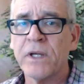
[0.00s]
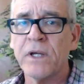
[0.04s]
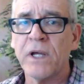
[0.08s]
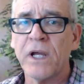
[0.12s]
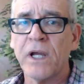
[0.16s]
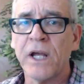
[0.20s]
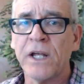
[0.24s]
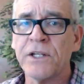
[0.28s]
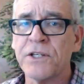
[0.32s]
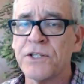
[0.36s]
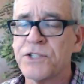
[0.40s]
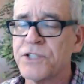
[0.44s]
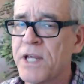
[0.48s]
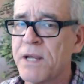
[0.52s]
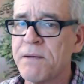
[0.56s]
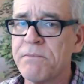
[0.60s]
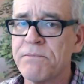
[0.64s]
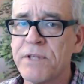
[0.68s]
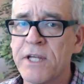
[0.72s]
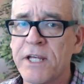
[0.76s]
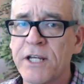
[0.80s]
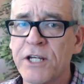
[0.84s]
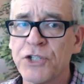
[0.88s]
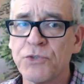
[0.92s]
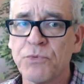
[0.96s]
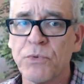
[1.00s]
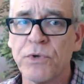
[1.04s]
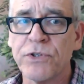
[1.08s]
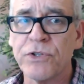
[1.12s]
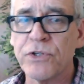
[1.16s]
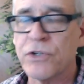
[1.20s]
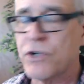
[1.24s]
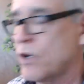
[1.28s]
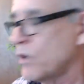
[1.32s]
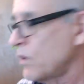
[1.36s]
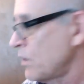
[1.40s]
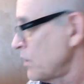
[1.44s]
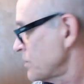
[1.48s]
And the same thing is with the
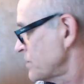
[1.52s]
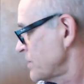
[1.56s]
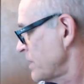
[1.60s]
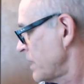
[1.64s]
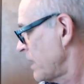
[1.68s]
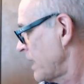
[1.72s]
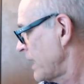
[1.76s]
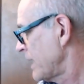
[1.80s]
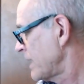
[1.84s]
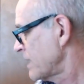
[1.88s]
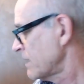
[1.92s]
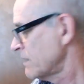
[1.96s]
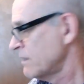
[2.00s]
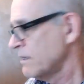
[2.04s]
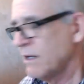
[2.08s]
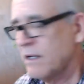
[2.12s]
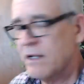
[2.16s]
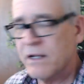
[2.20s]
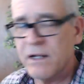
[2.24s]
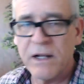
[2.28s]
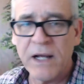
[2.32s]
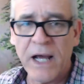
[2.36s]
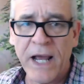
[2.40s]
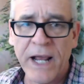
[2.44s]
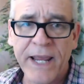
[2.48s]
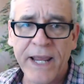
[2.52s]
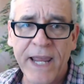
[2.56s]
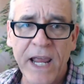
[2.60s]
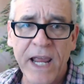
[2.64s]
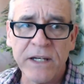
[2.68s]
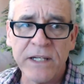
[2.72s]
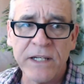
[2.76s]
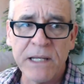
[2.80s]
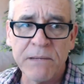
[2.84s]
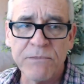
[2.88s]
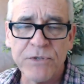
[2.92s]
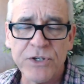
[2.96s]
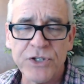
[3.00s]
girls. Now I can I can't
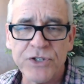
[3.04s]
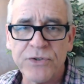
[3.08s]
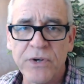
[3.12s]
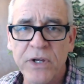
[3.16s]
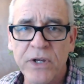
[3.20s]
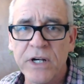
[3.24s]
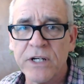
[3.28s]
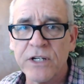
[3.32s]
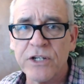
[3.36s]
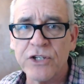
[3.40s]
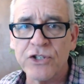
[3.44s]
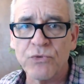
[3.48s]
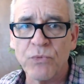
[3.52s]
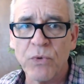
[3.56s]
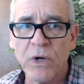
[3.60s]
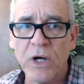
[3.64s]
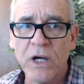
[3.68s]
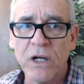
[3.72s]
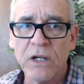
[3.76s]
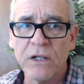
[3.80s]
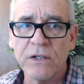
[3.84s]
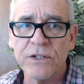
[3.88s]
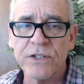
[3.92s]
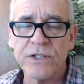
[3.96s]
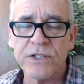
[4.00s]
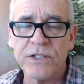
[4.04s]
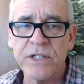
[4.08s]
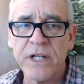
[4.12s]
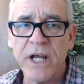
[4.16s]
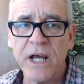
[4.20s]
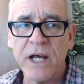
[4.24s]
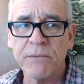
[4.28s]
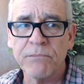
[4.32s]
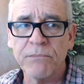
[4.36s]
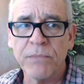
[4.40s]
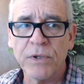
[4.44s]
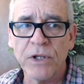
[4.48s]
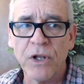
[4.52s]
demonstrate it as well as
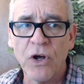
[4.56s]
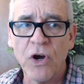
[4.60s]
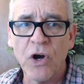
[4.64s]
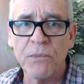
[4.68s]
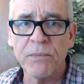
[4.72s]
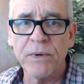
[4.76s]
down below,